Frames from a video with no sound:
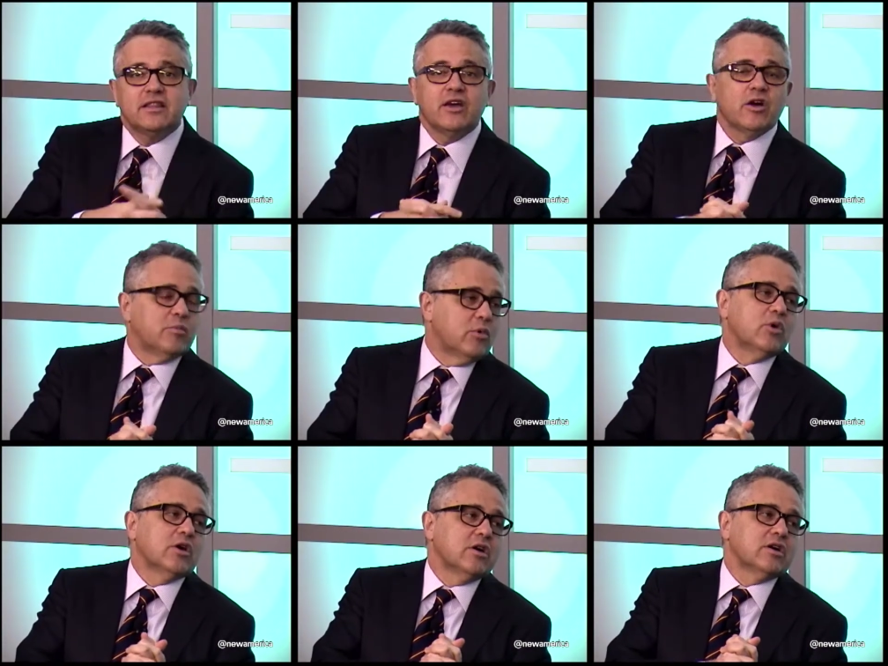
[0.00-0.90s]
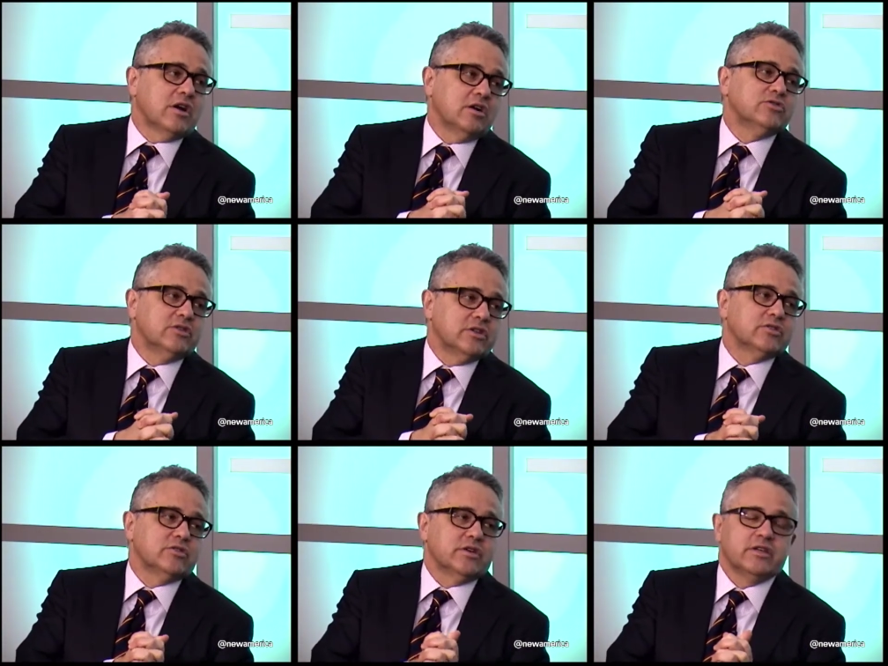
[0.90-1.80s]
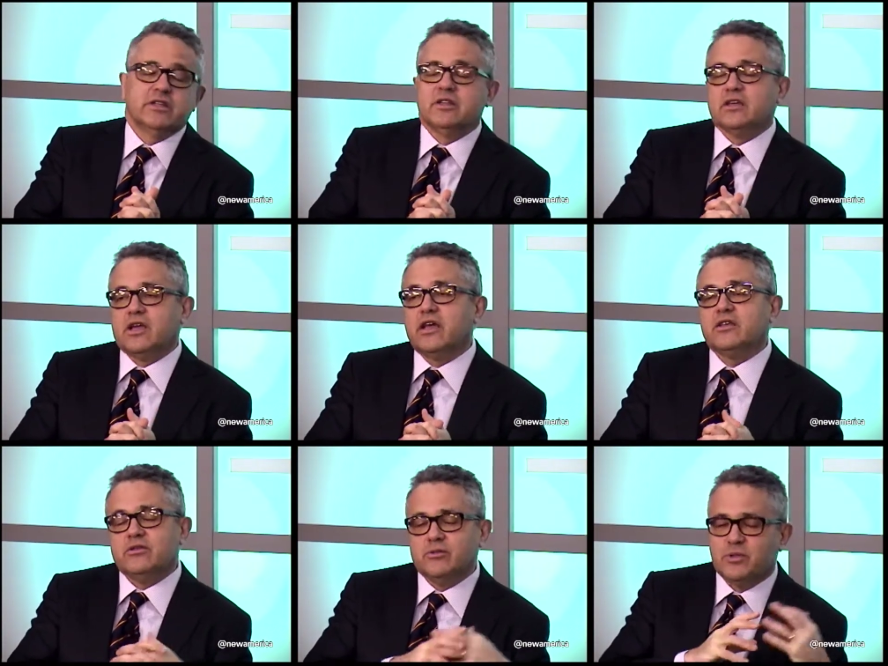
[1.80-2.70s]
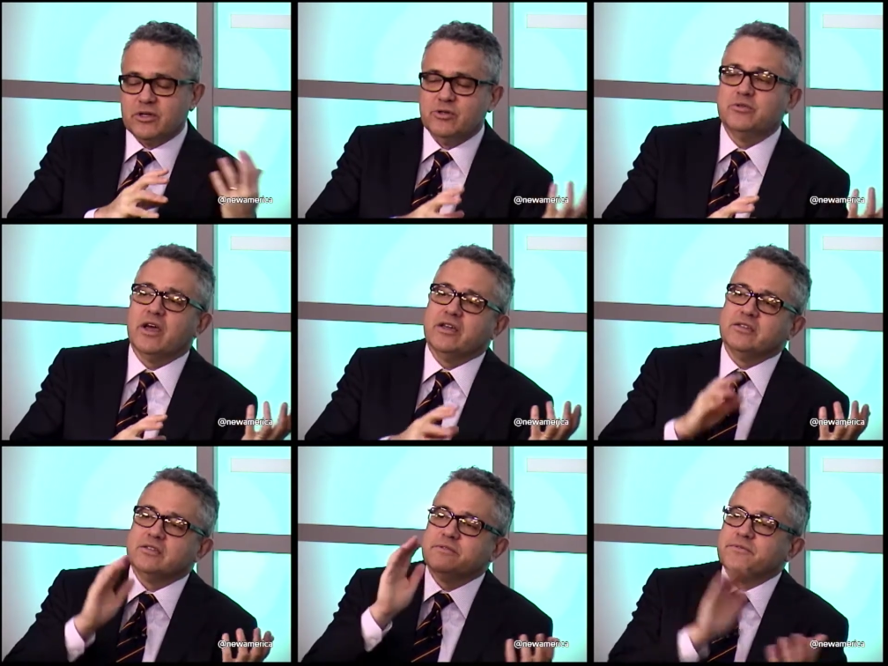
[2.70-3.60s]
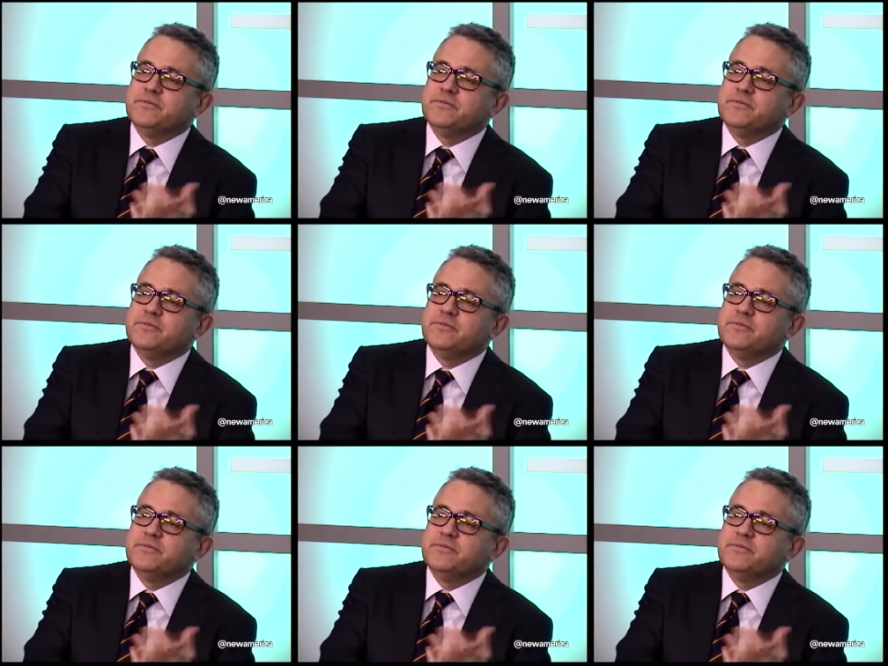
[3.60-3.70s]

they are more contradictory. You're being too nice.